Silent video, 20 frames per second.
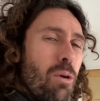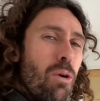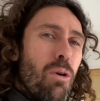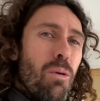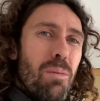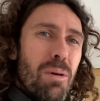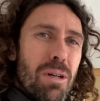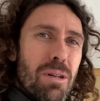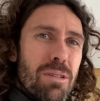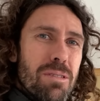
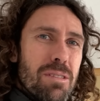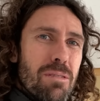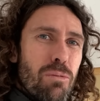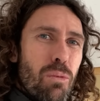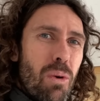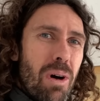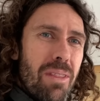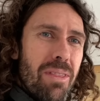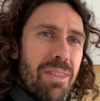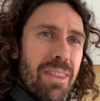all because of
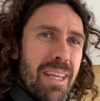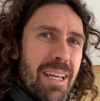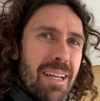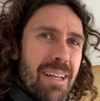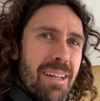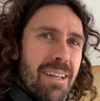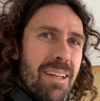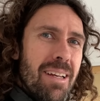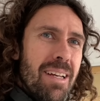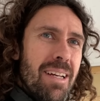one
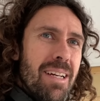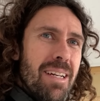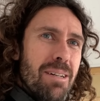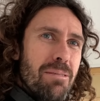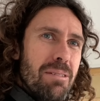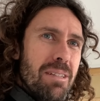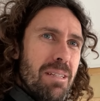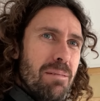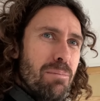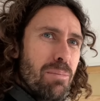thing
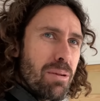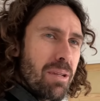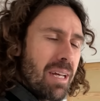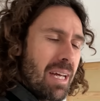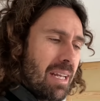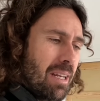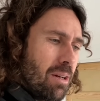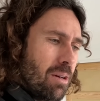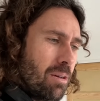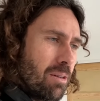we didn't
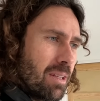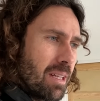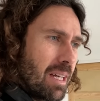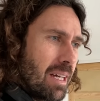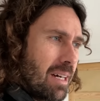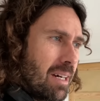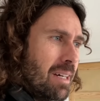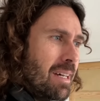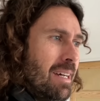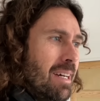plan
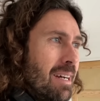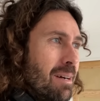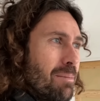earlier.